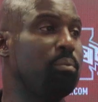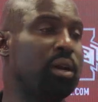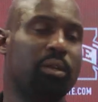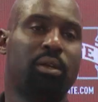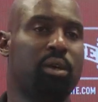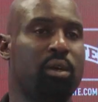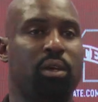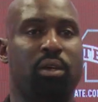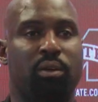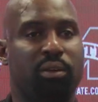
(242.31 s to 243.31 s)
but,
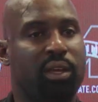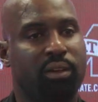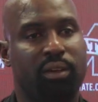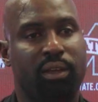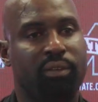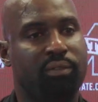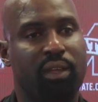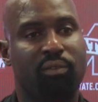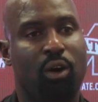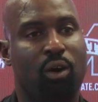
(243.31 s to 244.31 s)
you know,
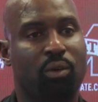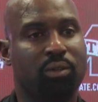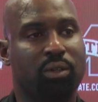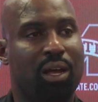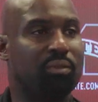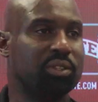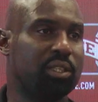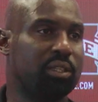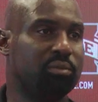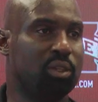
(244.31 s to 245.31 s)
they've all,
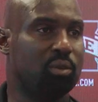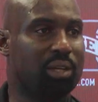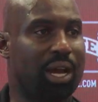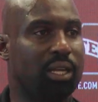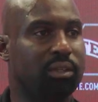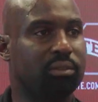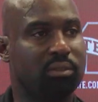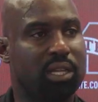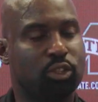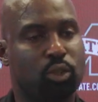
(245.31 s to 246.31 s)
obviously, you know, Kylan,
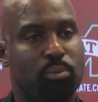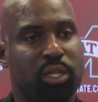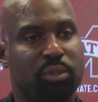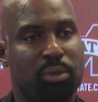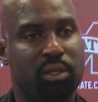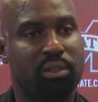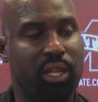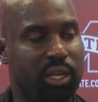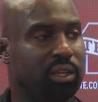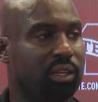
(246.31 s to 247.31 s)
not so much, but
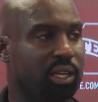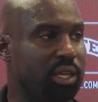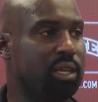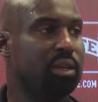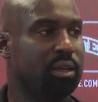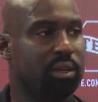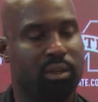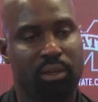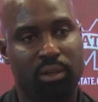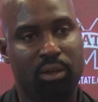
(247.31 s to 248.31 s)
Nick and Lee,
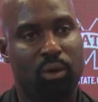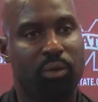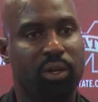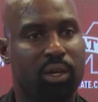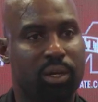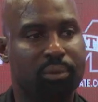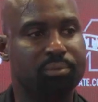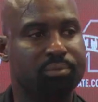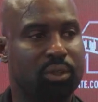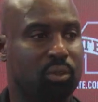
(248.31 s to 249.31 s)
mm-hmm. you know, and,
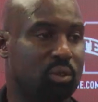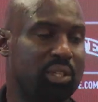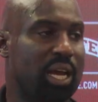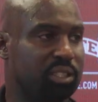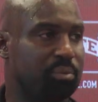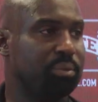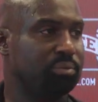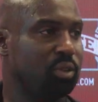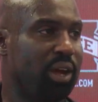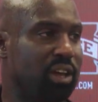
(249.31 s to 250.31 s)
you know, those guys, you
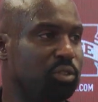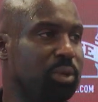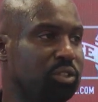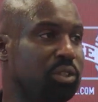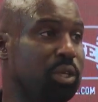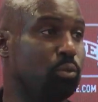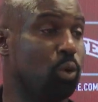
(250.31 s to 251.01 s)
know, have special team